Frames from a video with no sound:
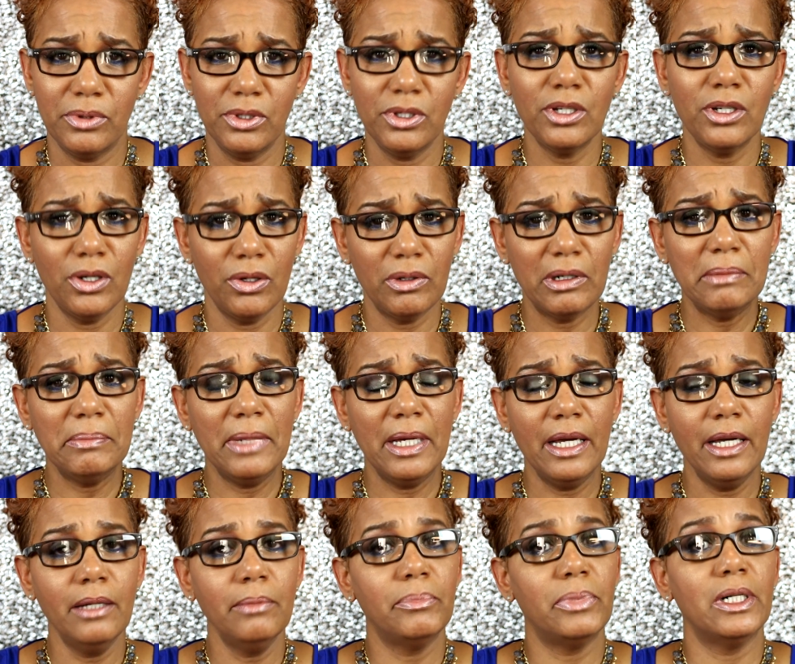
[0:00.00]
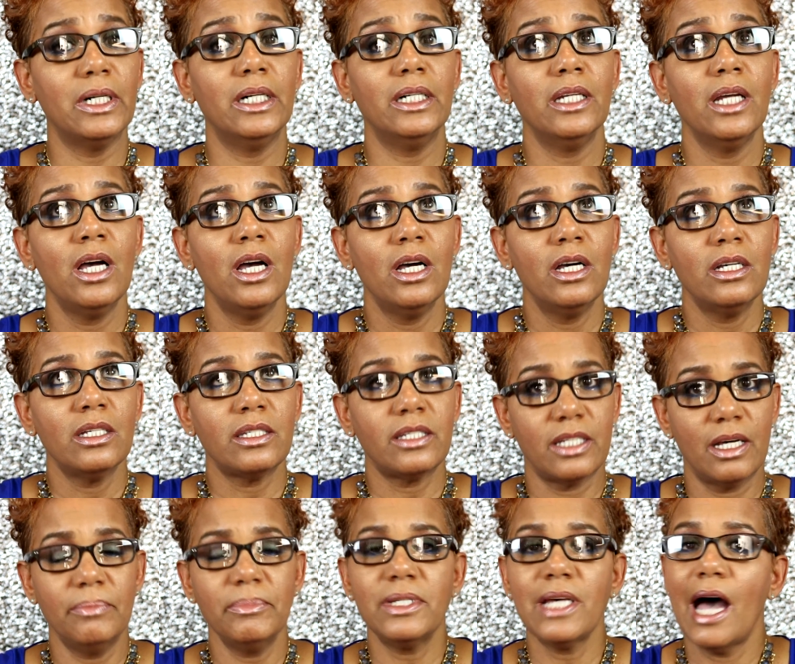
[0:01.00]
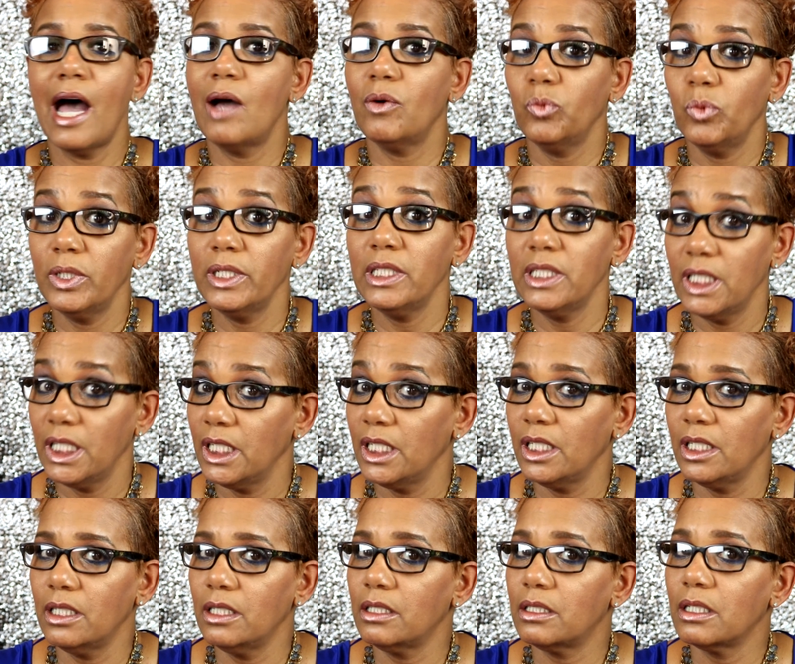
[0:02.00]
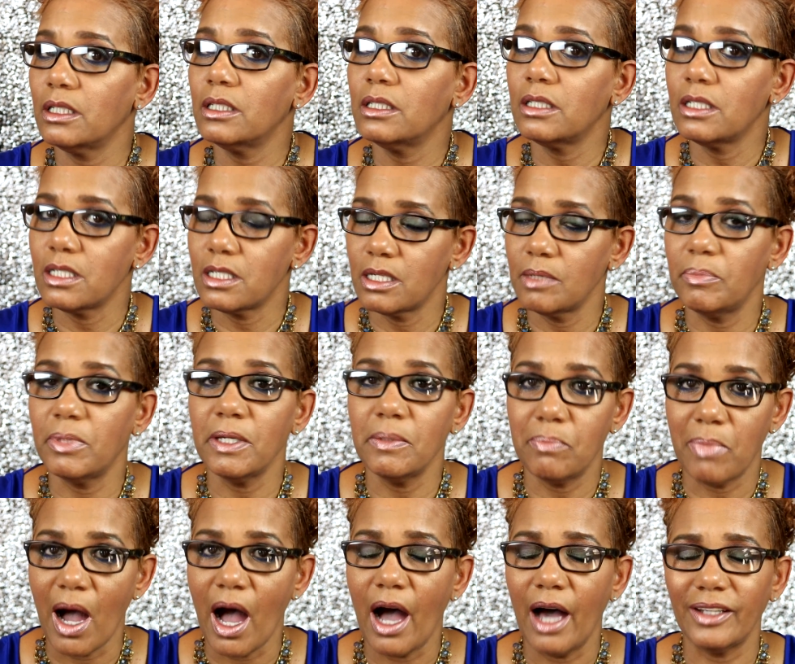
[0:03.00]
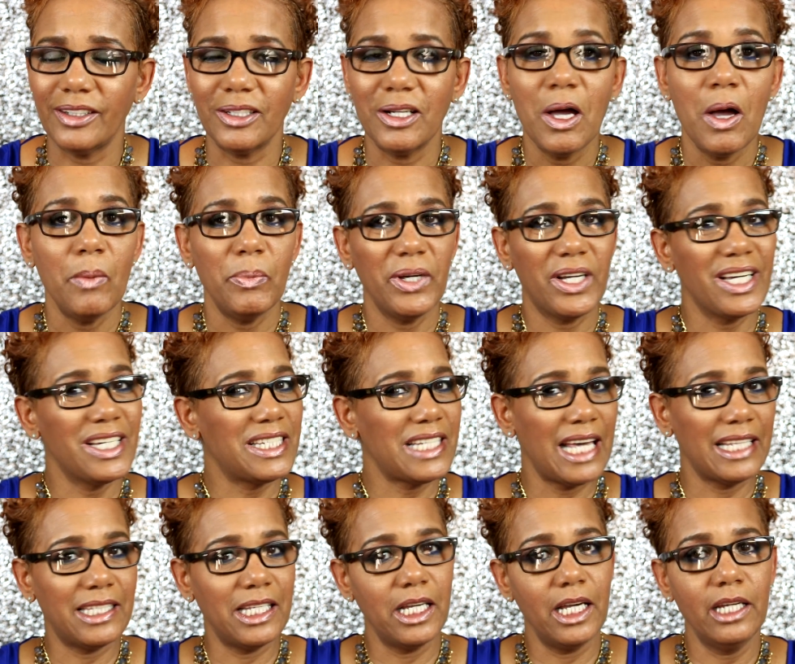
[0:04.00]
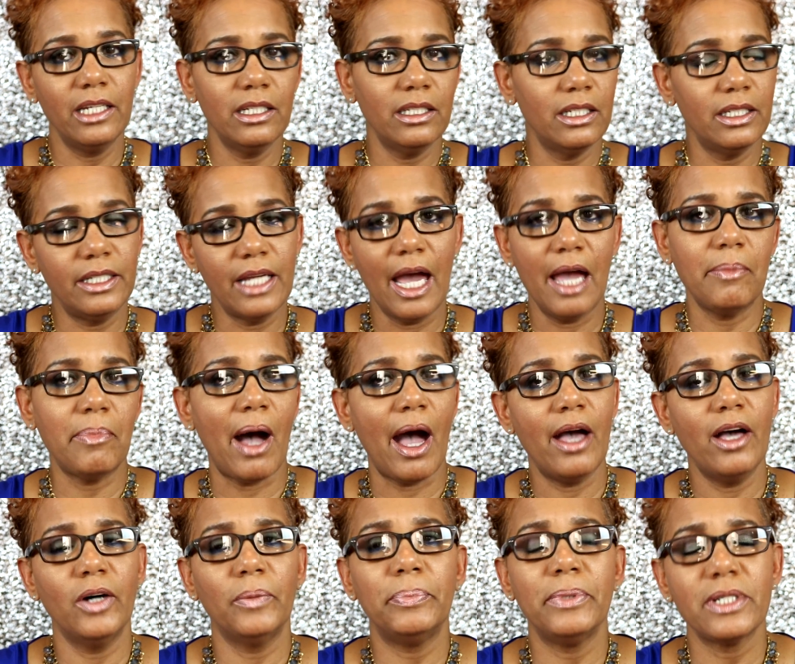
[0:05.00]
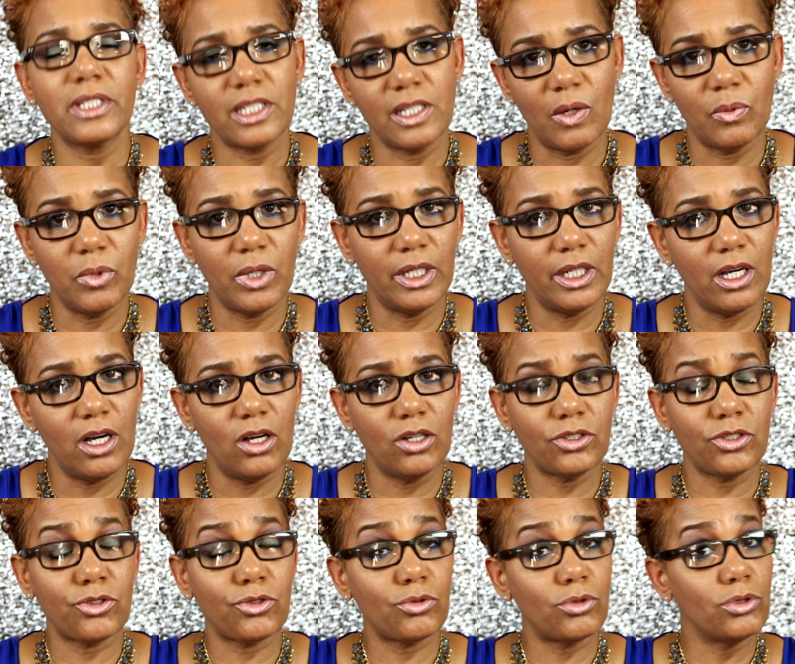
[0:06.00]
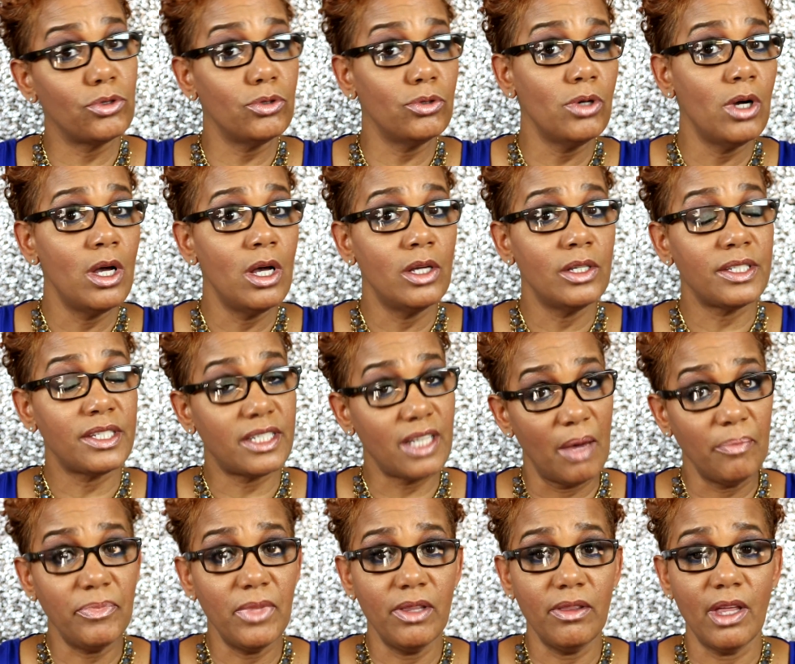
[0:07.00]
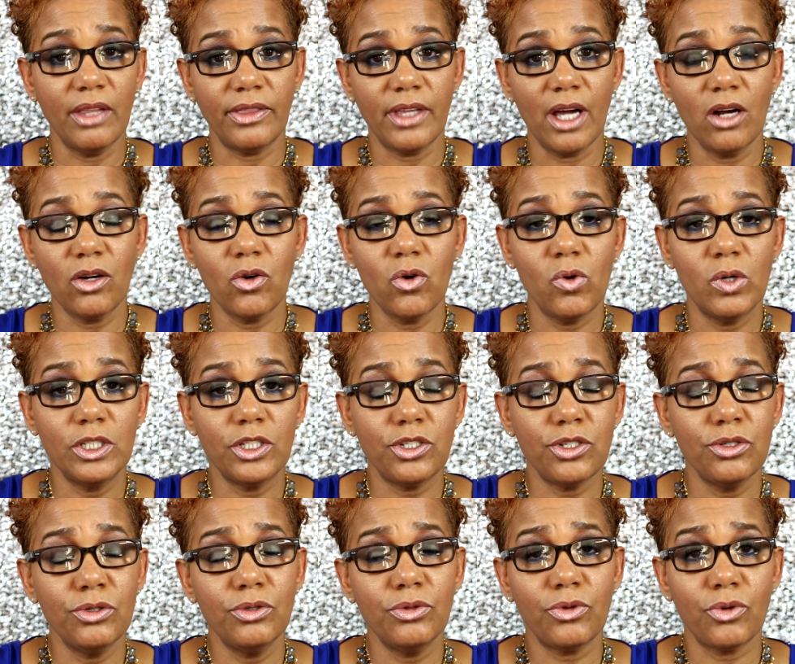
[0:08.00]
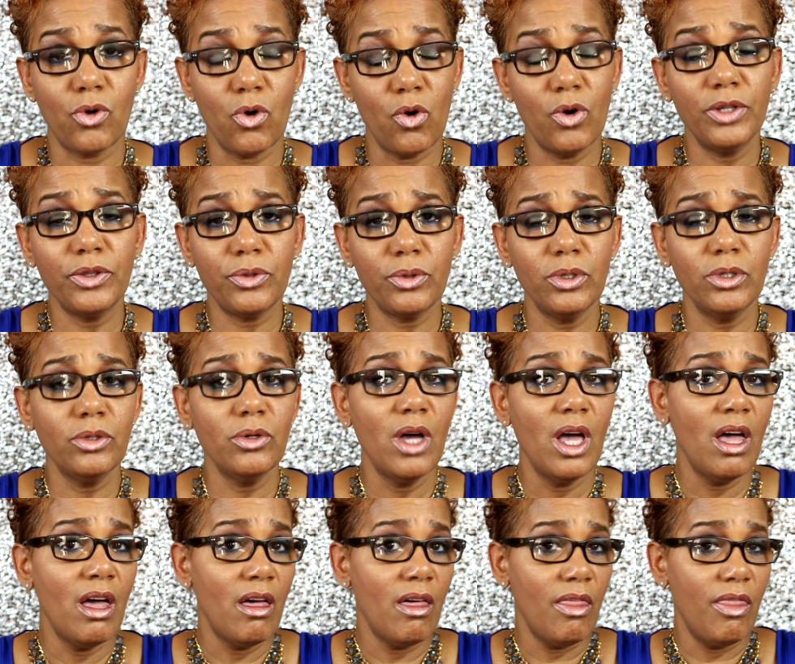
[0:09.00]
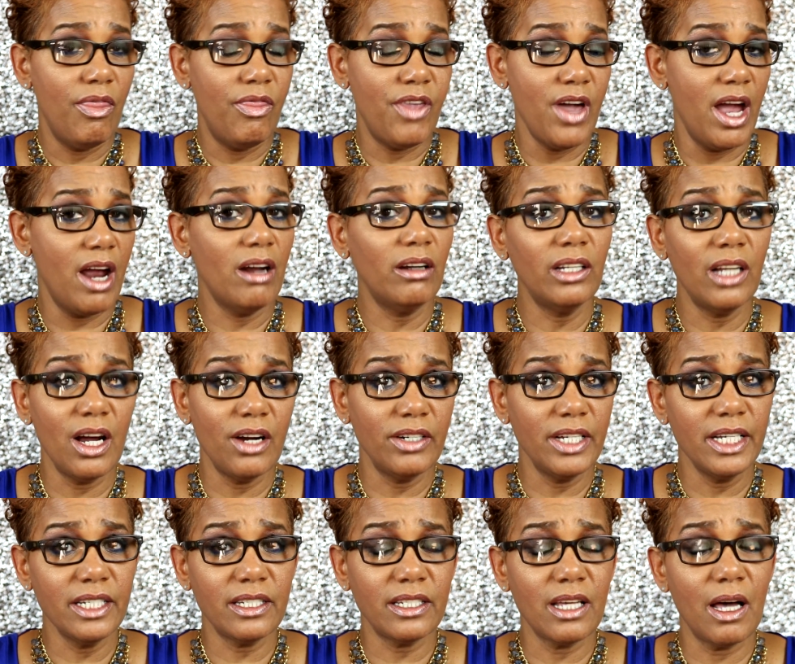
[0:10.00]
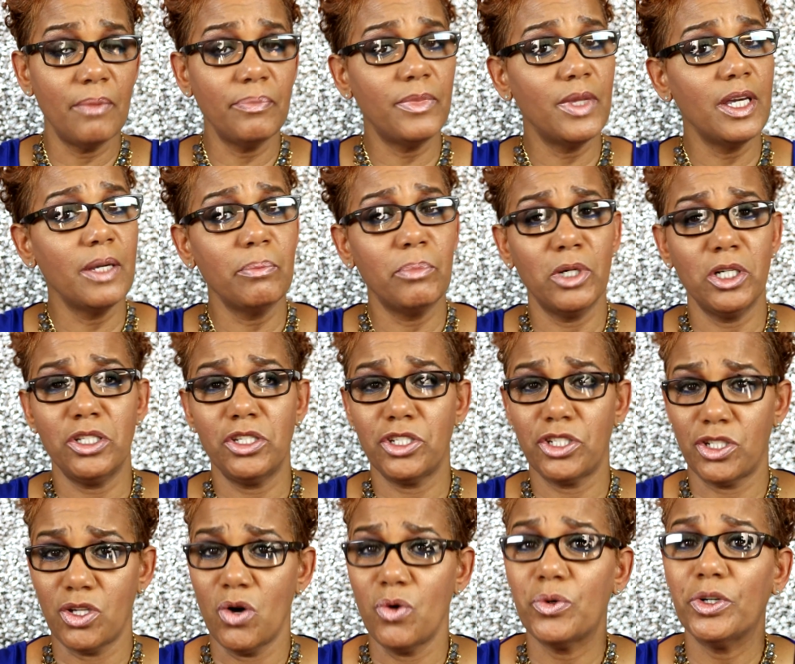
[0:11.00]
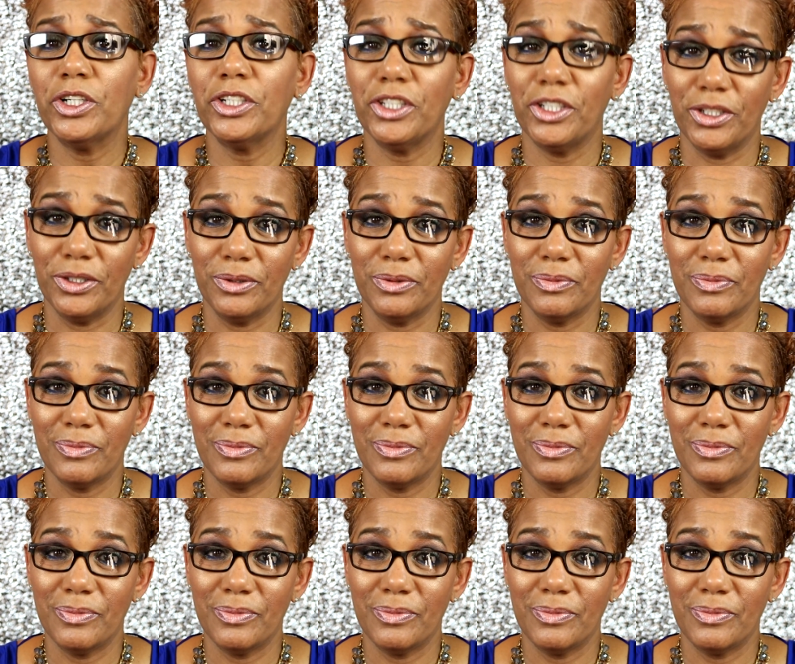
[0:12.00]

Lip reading: You know what I mean? But sometimes we need to be bothered, because at the end of the day, by helping someone else through something that they're going through, they're learning something, but so are you.